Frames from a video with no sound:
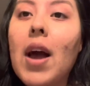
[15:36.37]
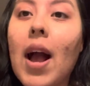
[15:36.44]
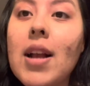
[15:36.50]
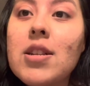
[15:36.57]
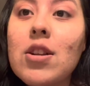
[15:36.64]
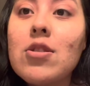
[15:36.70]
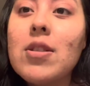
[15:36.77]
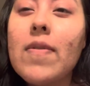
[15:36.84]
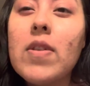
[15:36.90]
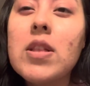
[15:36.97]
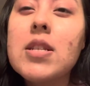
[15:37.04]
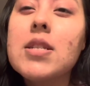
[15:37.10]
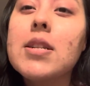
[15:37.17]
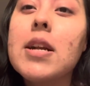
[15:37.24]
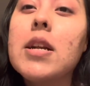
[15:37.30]
eyeshadow
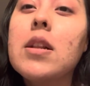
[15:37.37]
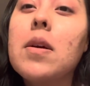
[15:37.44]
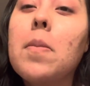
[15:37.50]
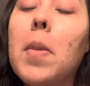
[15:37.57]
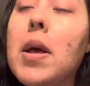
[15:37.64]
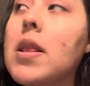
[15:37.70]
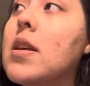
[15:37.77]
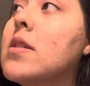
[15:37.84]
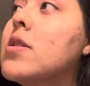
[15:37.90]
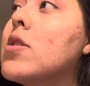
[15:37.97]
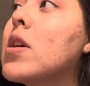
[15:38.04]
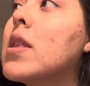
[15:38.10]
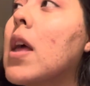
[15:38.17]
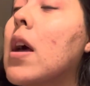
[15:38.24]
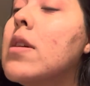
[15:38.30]
definitely stained my lids.
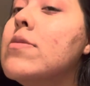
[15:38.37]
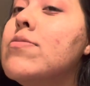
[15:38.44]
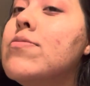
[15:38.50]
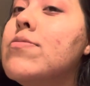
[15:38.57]
Look at that.